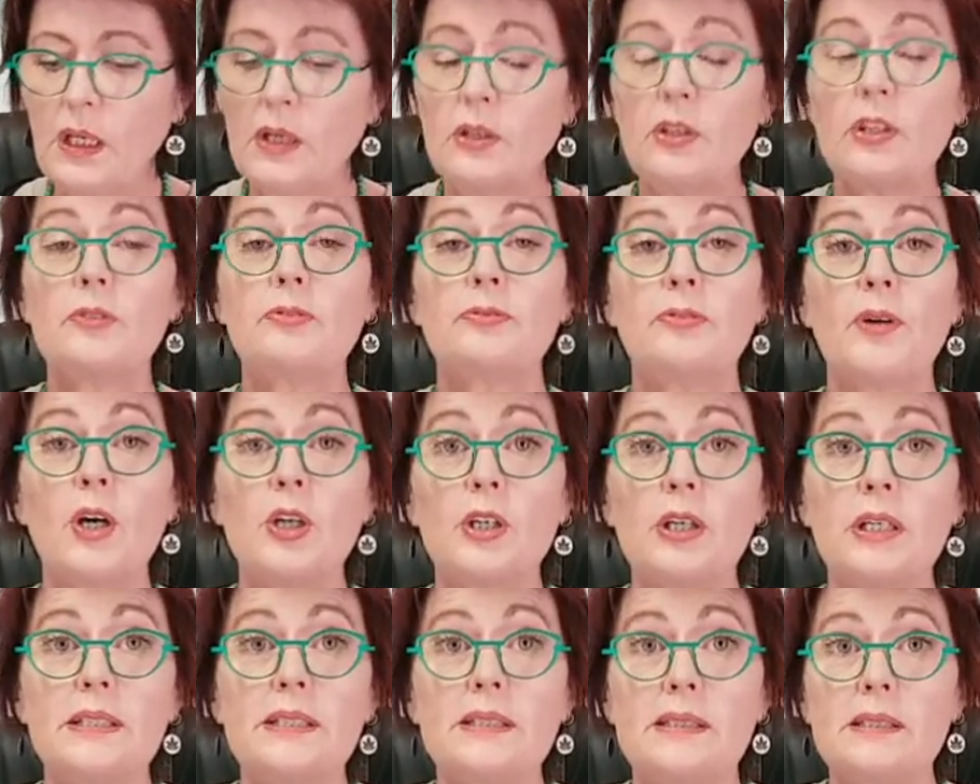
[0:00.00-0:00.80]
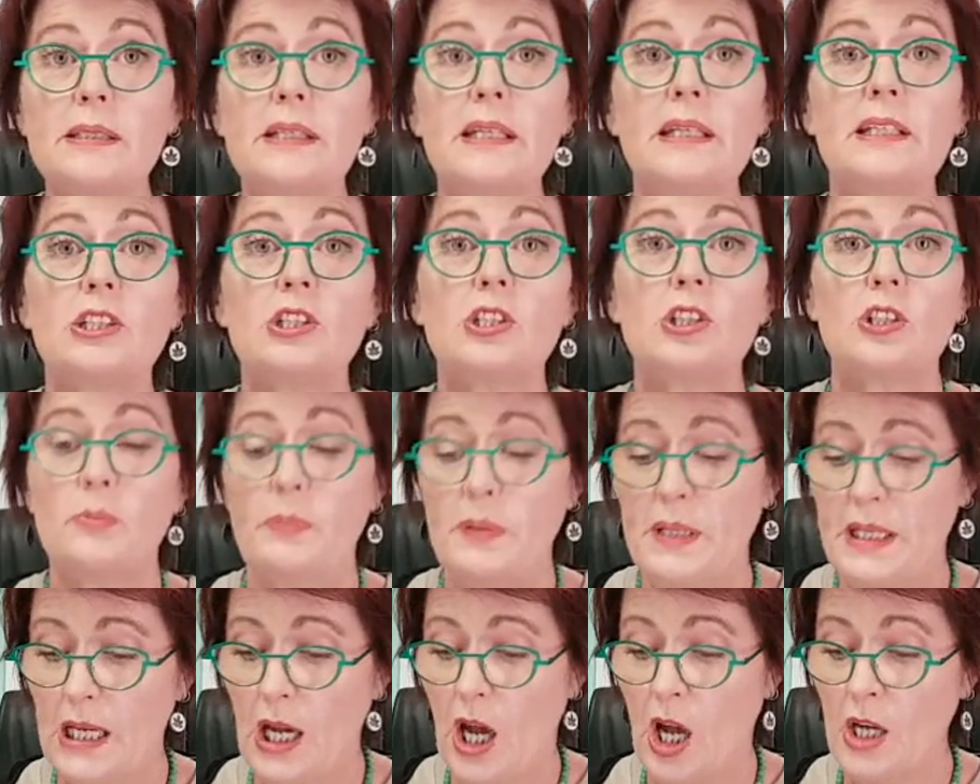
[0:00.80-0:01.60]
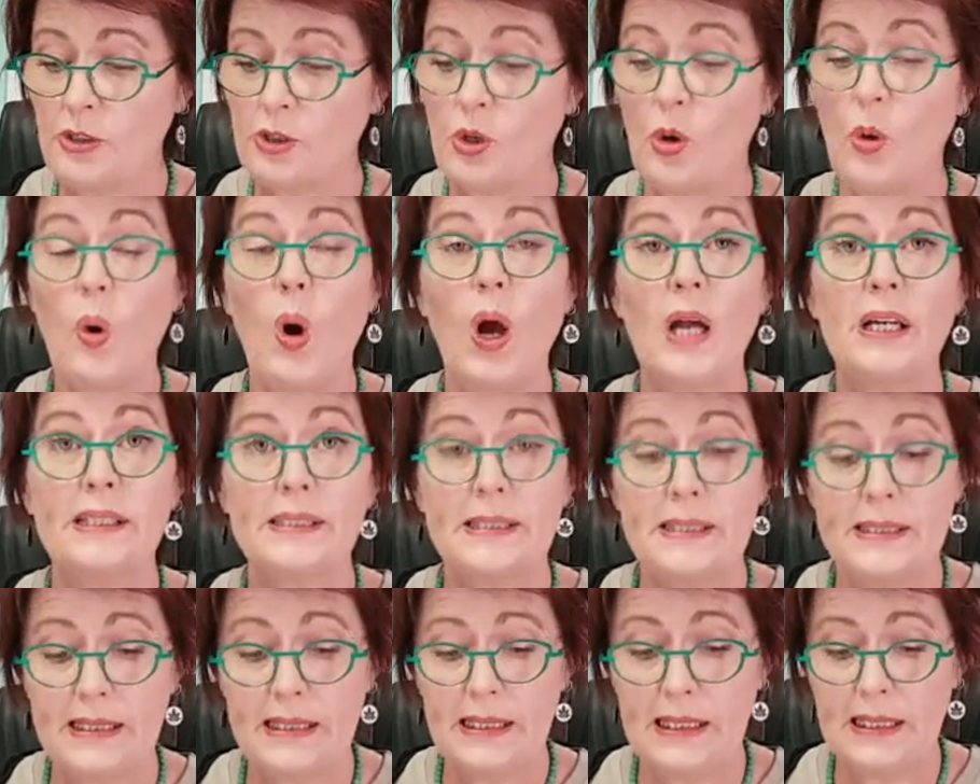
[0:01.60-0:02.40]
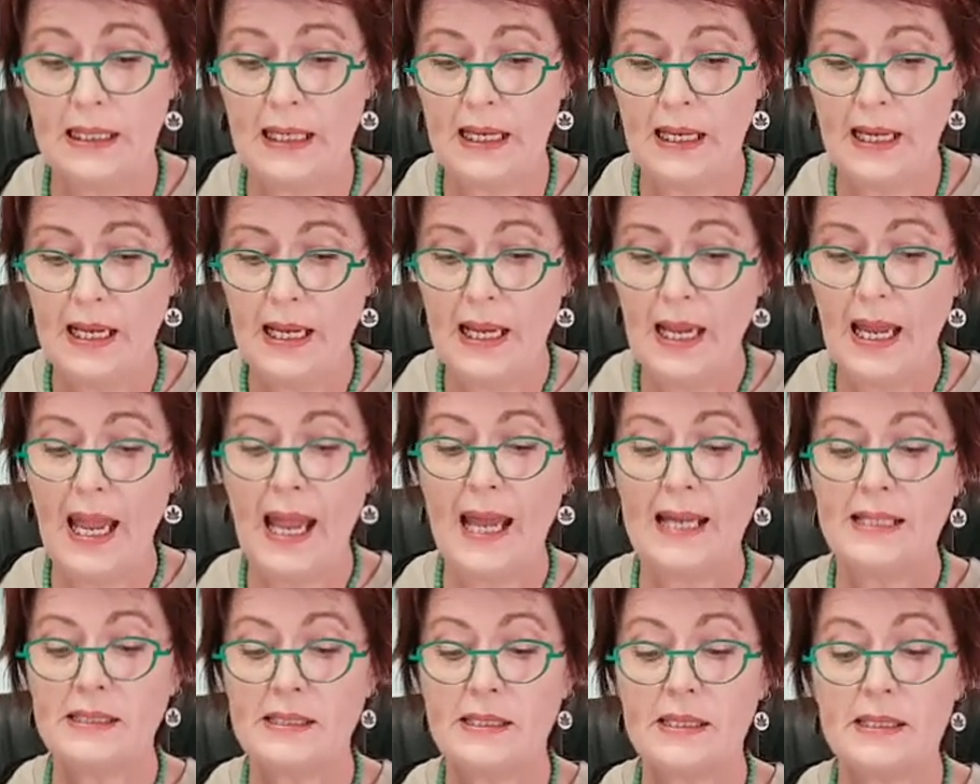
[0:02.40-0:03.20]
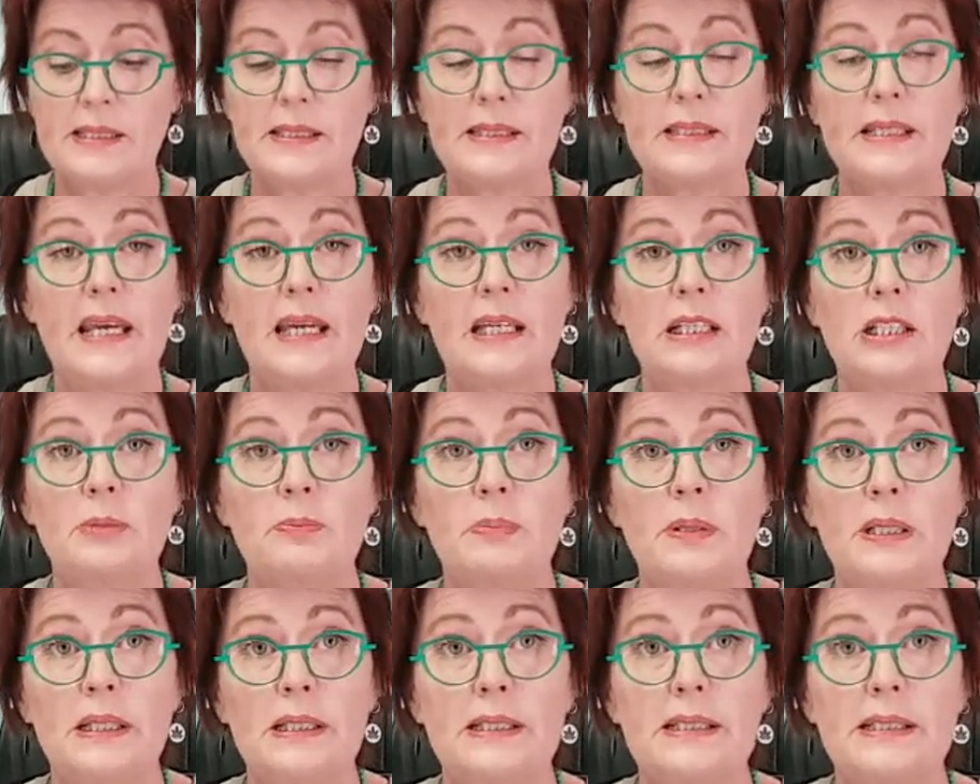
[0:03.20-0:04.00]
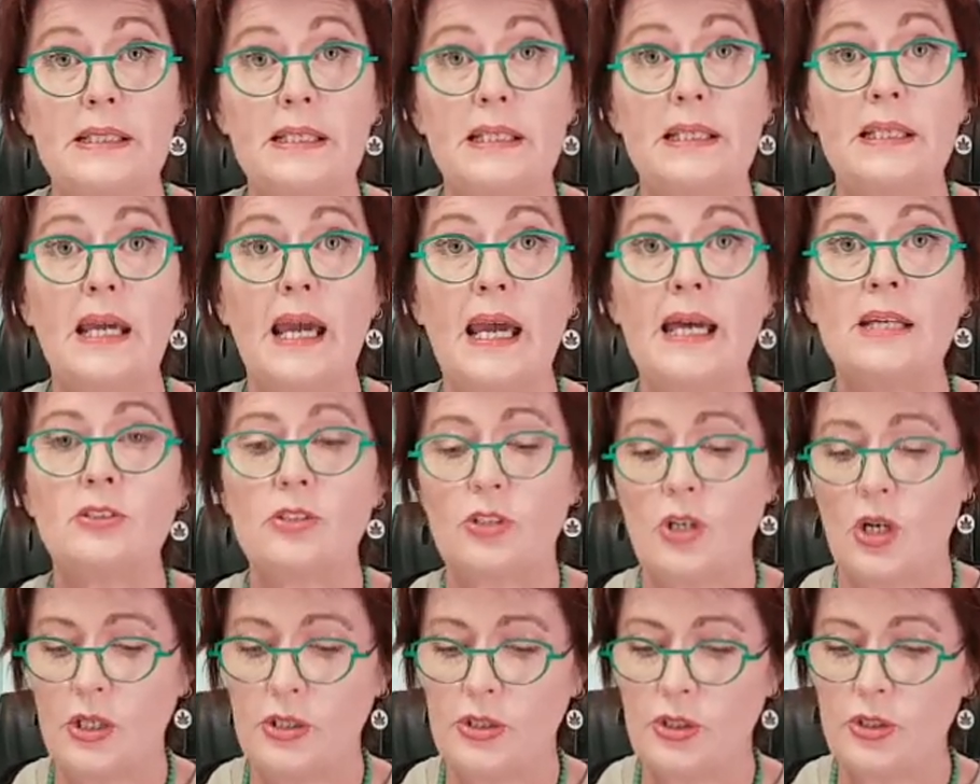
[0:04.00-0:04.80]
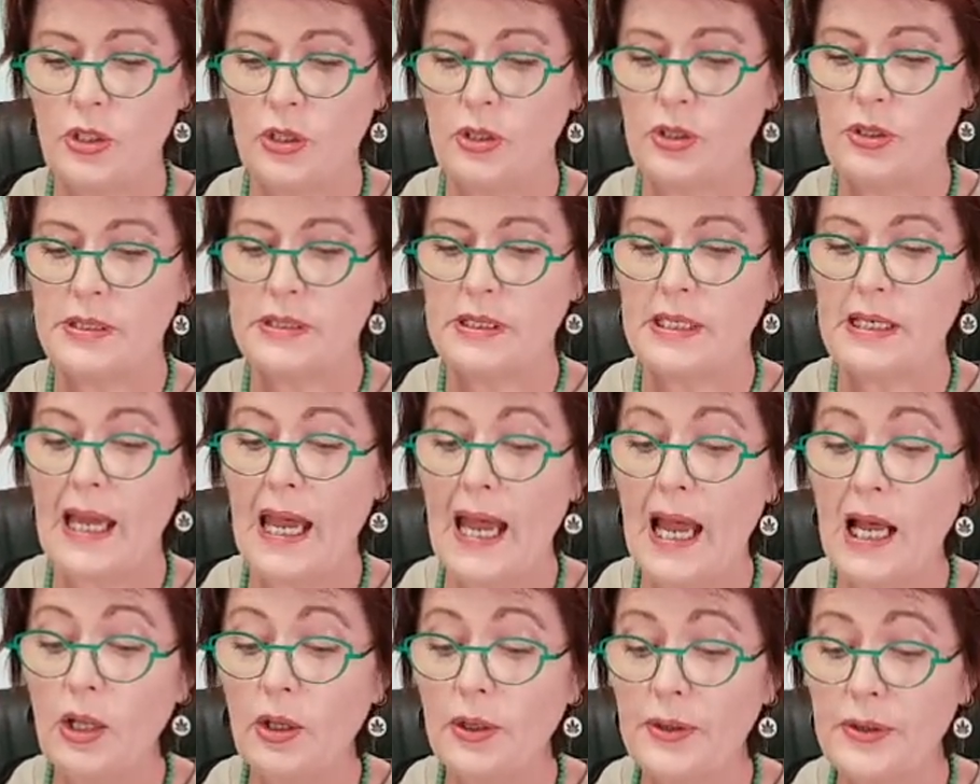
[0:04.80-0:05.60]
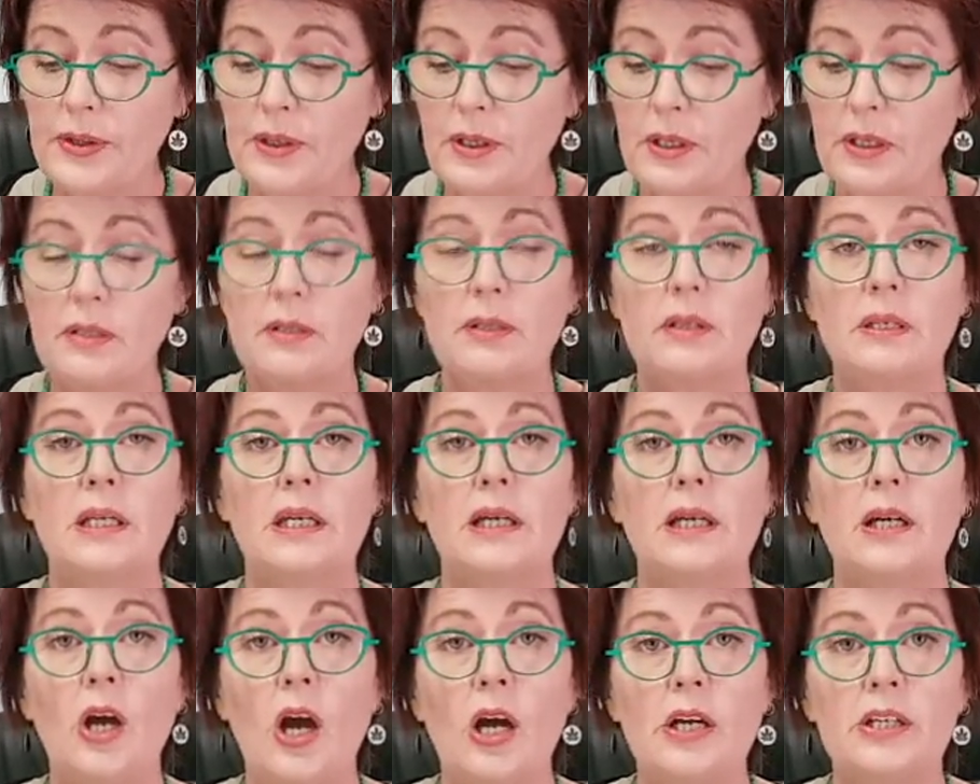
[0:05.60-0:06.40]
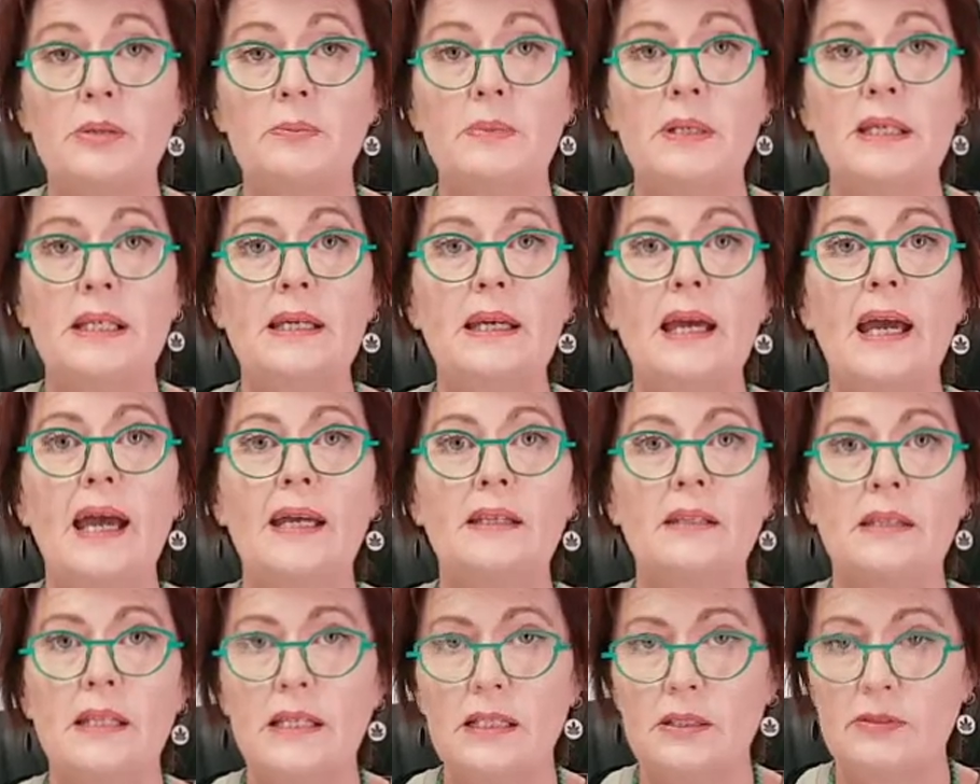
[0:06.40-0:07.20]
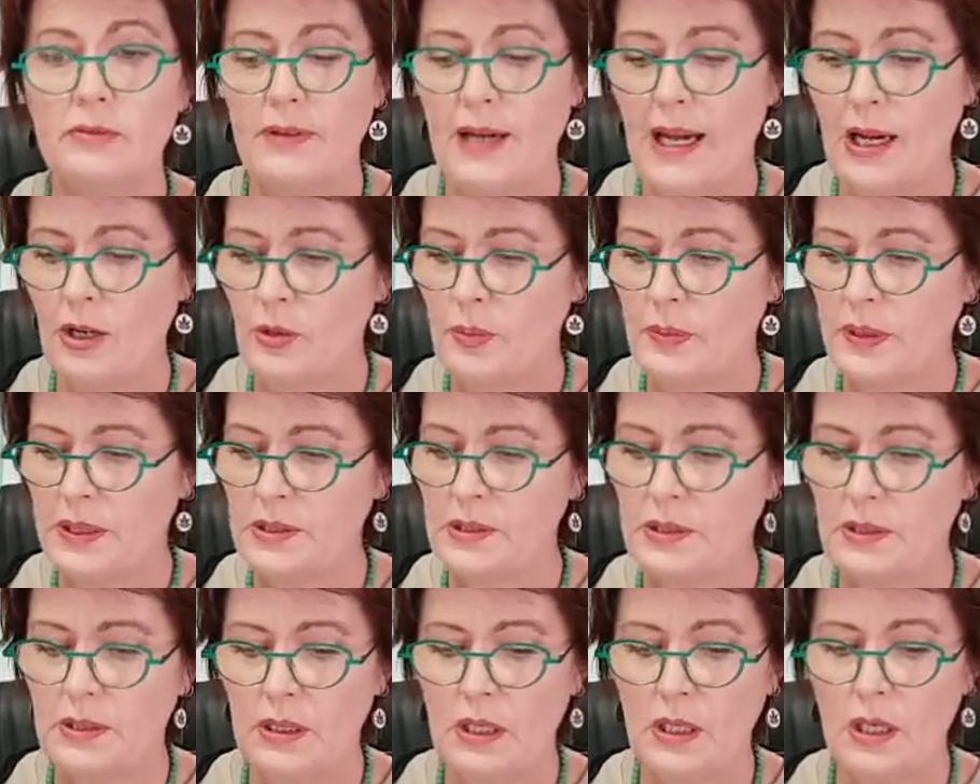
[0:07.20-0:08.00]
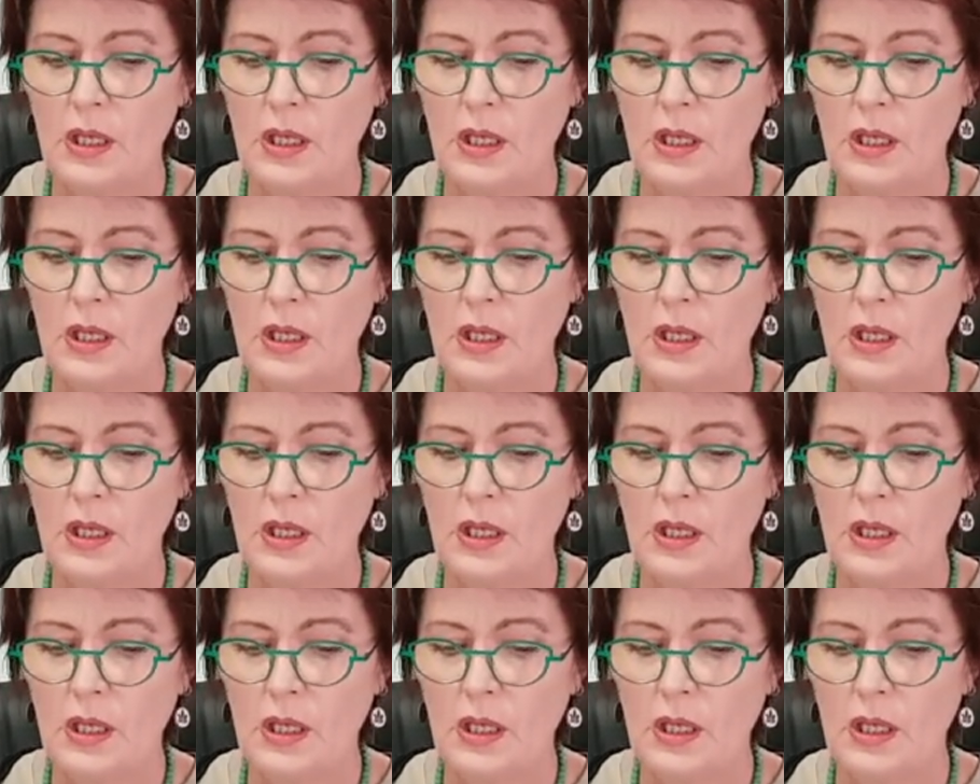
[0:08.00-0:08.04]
The focus needs to be on quality and sustainability as concerns health, the economy and the environment,